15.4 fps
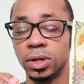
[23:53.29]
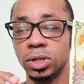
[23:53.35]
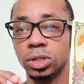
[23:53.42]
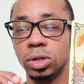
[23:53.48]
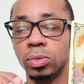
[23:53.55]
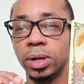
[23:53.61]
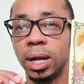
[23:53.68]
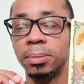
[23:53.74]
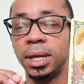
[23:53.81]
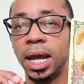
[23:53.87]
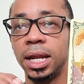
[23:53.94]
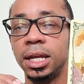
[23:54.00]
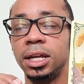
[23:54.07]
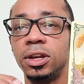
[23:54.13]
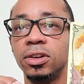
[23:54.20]
So what I'm
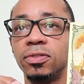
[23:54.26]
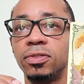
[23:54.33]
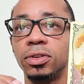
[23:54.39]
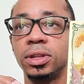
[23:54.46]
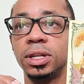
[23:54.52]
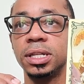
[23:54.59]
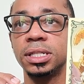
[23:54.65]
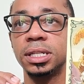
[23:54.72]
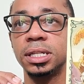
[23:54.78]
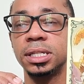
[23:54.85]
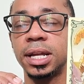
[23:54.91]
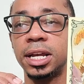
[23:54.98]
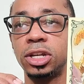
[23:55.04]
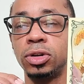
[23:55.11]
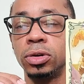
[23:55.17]
getting here for this is
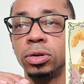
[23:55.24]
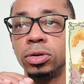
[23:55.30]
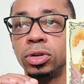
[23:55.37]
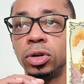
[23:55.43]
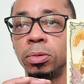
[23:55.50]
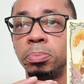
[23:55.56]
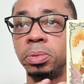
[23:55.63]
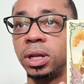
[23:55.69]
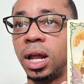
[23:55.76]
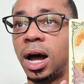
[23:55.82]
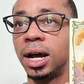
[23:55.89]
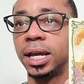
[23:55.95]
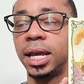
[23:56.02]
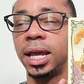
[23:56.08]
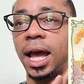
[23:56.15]
like you're
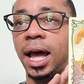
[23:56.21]
blocking